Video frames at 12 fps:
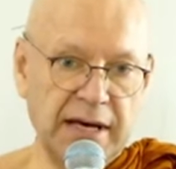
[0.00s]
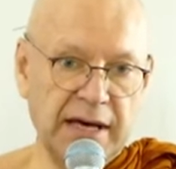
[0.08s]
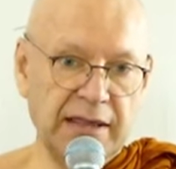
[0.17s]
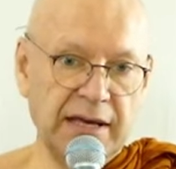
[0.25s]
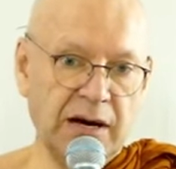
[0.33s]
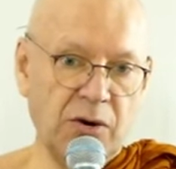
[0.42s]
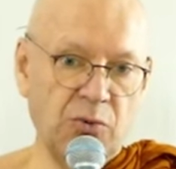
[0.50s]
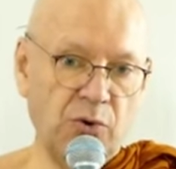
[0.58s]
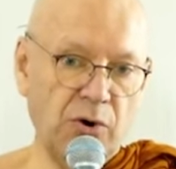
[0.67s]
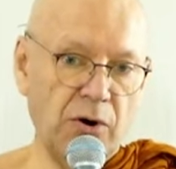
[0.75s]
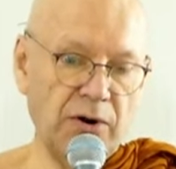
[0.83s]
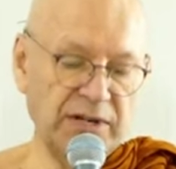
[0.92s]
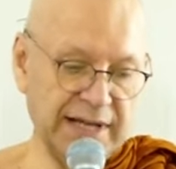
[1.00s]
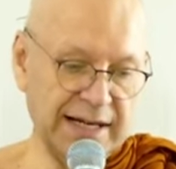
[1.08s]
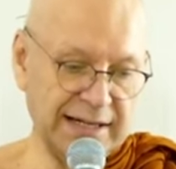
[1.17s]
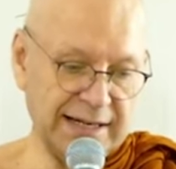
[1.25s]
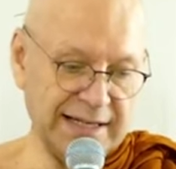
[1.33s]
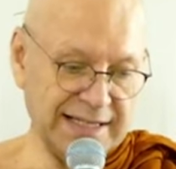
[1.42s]
They are words that
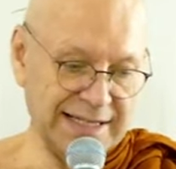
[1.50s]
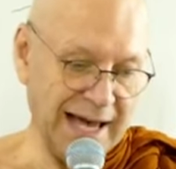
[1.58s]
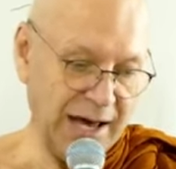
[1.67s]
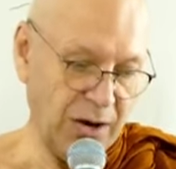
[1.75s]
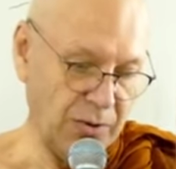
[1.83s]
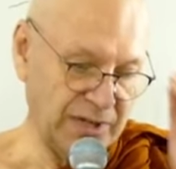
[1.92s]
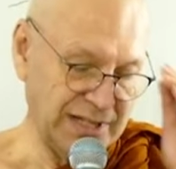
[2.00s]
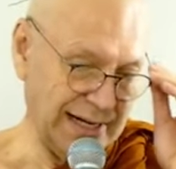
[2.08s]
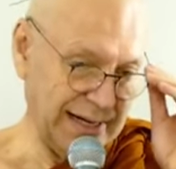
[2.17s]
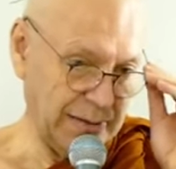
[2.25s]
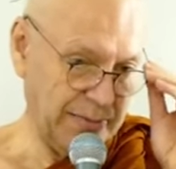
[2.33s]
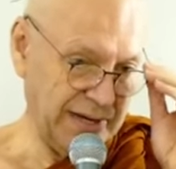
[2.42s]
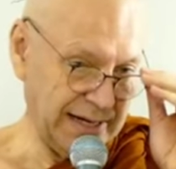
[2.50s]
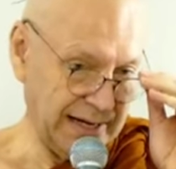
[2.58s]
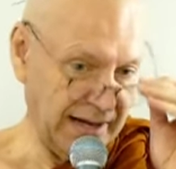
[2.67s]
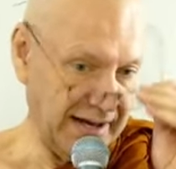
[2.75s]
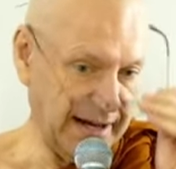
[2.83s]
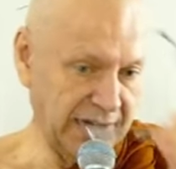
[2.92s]
sounds a little bit
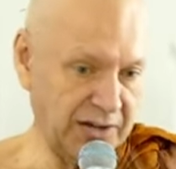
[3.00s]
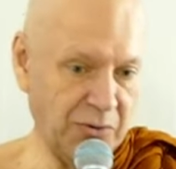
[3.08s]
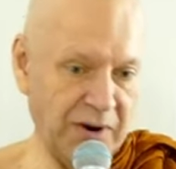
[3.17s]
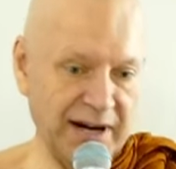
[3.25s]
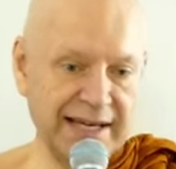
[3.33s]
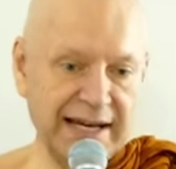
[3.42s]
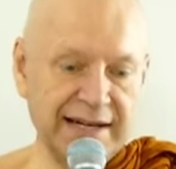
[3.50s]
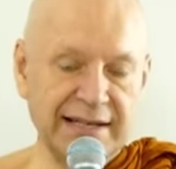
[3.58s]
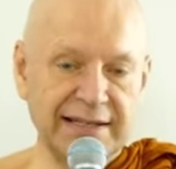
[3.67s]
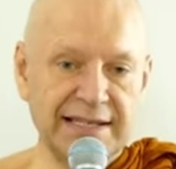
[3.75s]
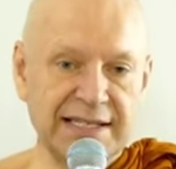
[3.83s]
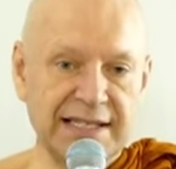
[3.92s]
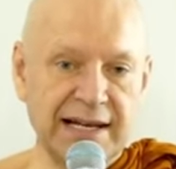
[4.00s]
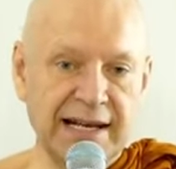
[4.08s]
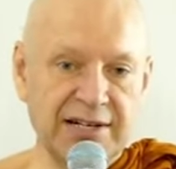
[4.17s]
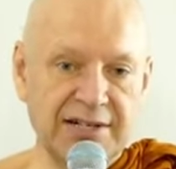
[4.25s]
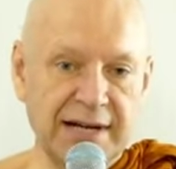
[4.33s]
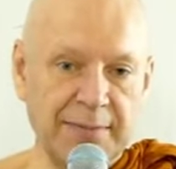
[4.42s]
like you are getting the
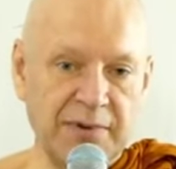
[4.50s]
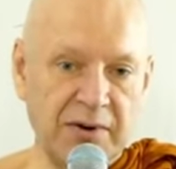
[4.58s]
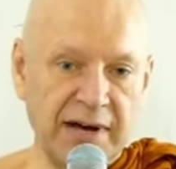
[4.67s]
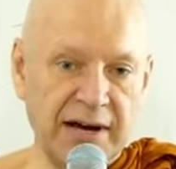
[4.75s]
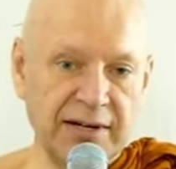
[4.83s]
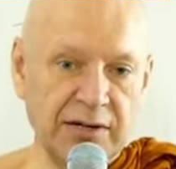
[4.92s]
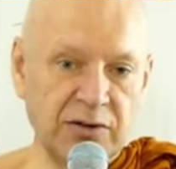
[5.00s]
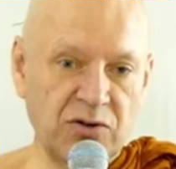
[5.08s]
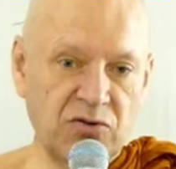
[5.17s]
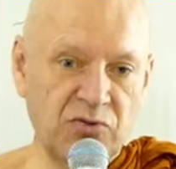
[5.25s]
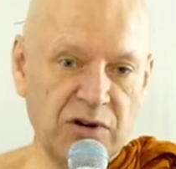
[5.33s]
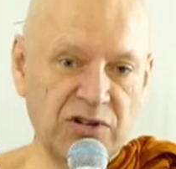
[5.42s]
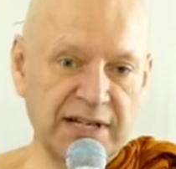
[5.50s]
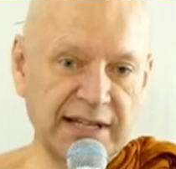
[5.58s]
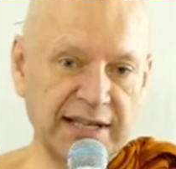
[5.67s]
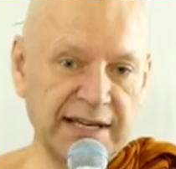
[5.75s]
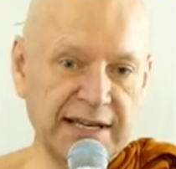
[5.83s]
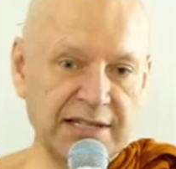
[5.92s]
sledgehammer out and crushing
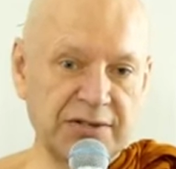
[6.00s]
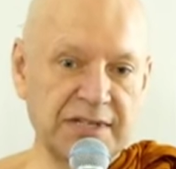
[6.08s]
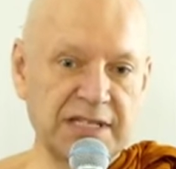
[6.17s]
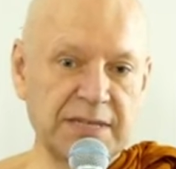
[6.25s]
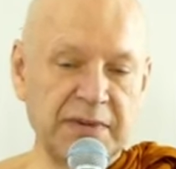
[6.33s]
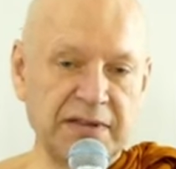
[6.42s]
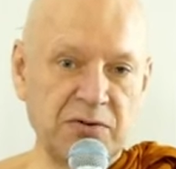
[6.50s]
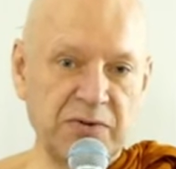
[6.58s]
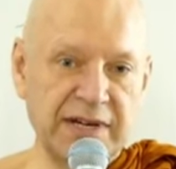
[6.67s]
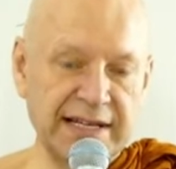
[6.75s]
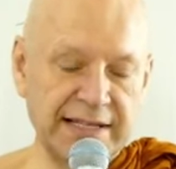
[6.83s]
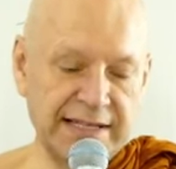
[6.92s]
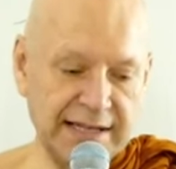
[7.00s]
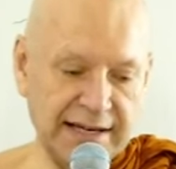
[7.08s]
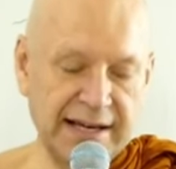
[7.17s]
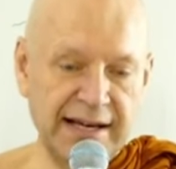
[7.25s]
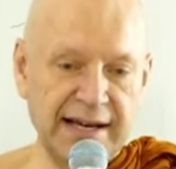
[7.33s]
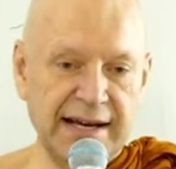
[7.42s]
these to smithereens.
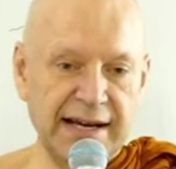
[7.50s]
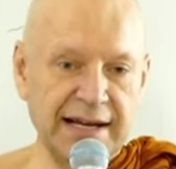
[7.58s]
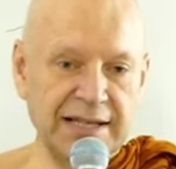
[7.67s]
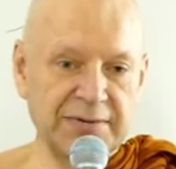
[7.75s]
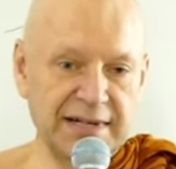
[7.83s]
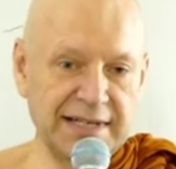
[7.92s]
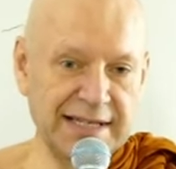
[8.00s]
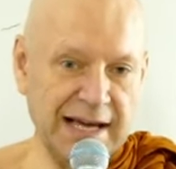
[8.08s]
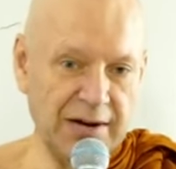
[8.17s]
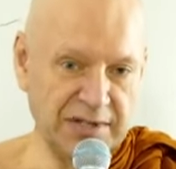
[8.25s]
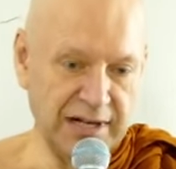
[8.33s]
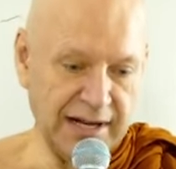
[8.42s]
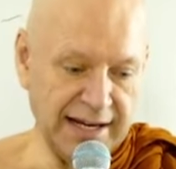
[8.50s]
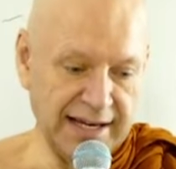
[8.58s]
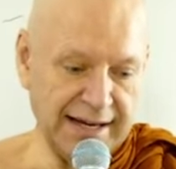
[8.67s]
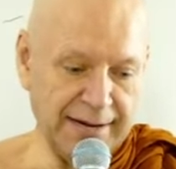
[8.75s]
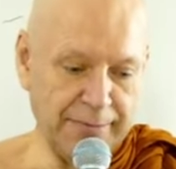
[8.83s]
That's what it sounds like.